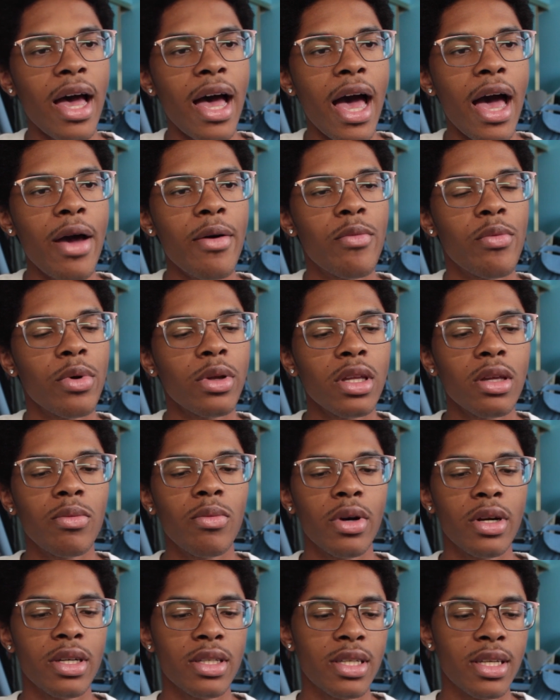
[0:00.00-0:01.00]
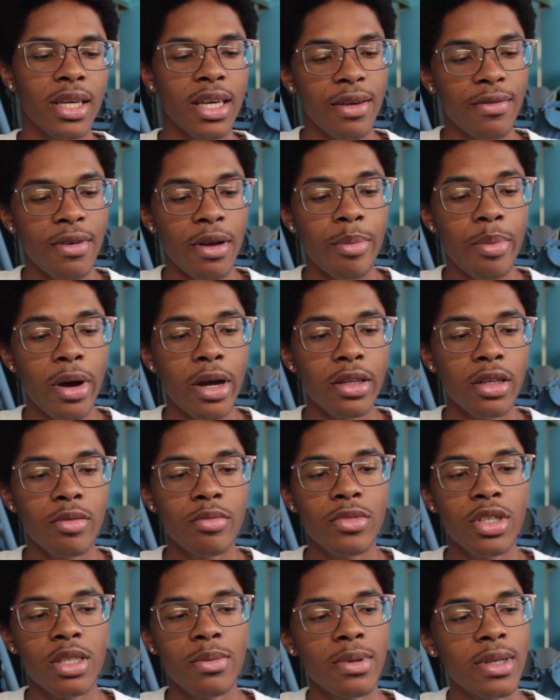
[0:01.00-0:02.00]
I really wanted to give up on
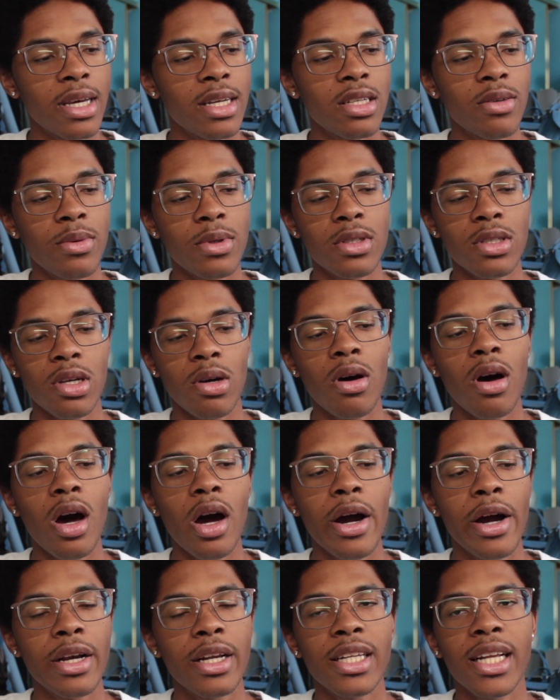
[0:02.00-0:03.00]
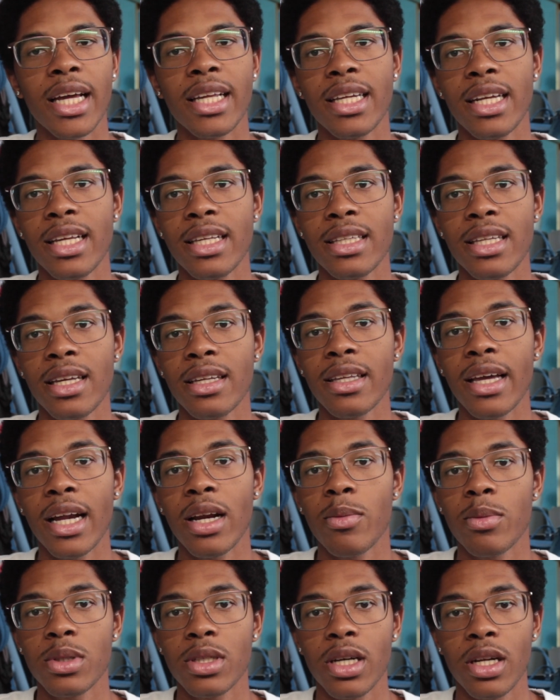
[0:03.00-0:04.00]
them just because it was so hard and I didn't think that
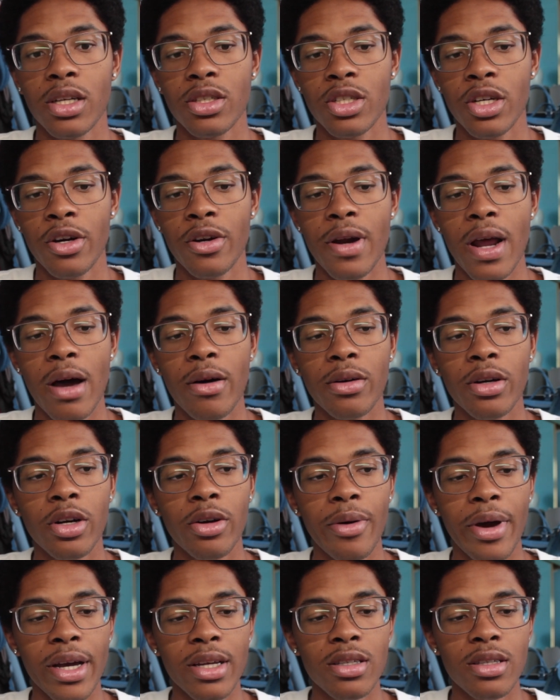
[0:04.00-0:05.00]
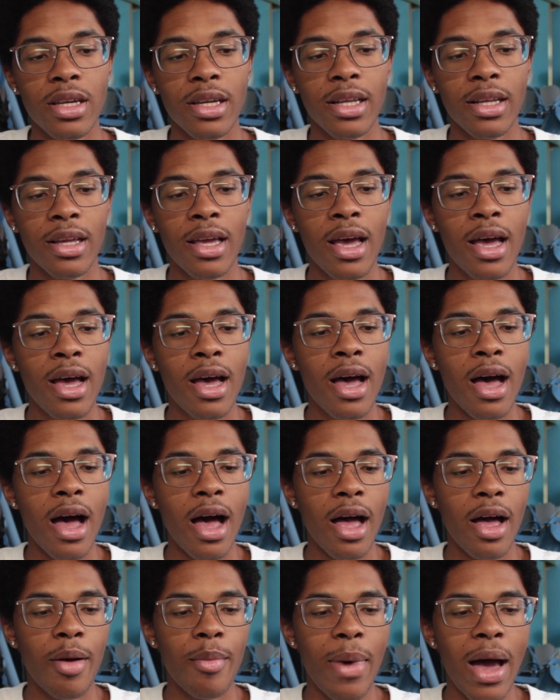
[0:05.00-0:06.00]
it was going to turn out correct. And
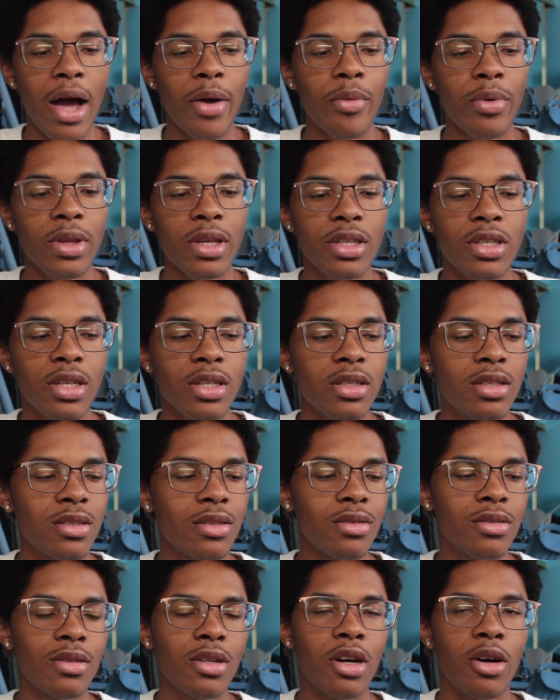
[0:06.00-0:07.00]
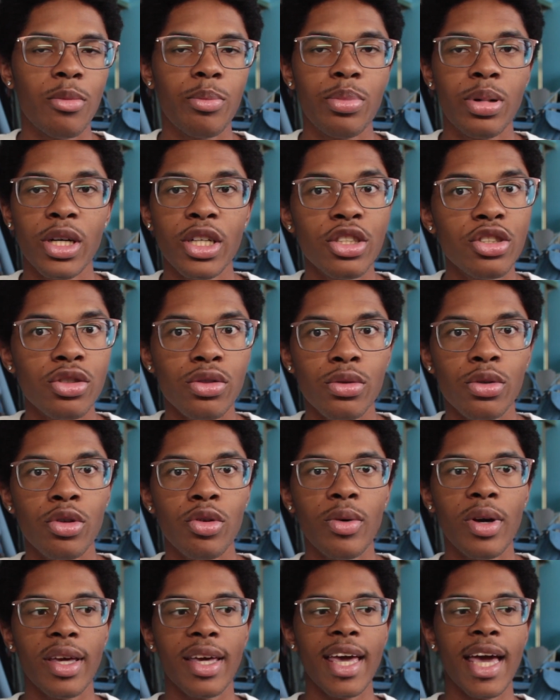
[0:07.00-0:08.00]
I really just, you know, pushed
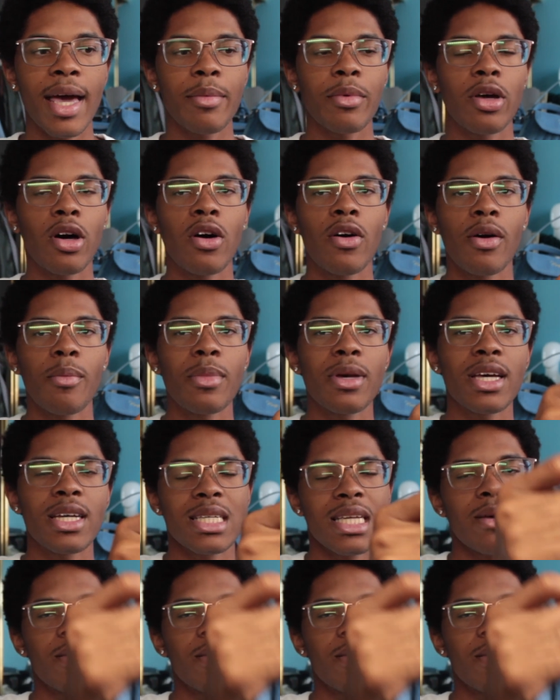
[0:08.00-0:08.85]
through and kept going because